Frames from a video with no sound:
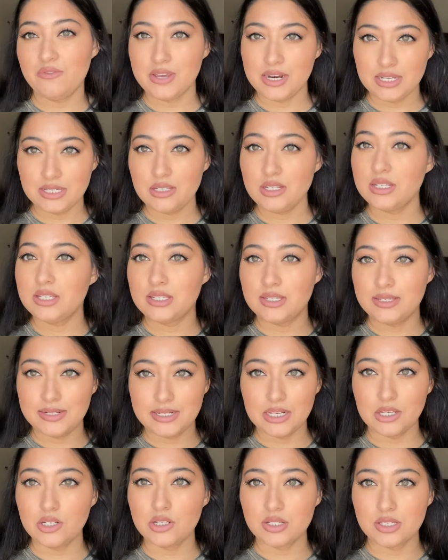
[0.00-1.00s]
Fantasy
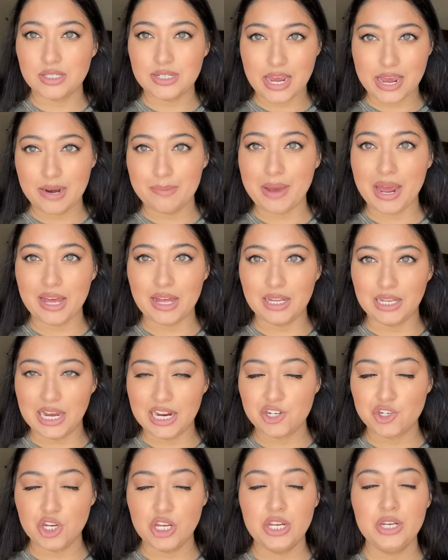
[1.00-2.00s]
still stayed in my
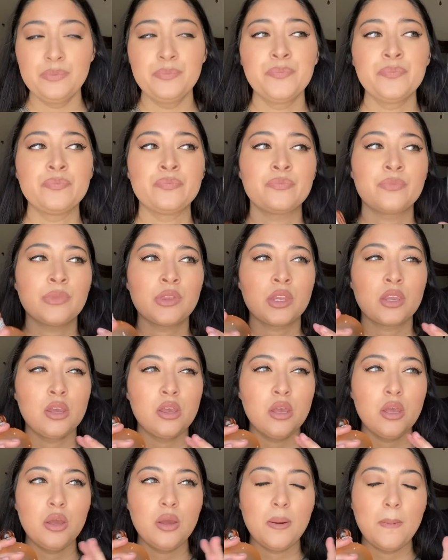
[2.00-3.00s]
collection,
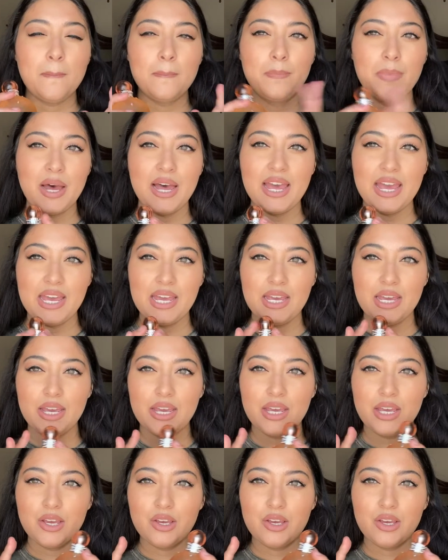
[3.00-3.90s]
but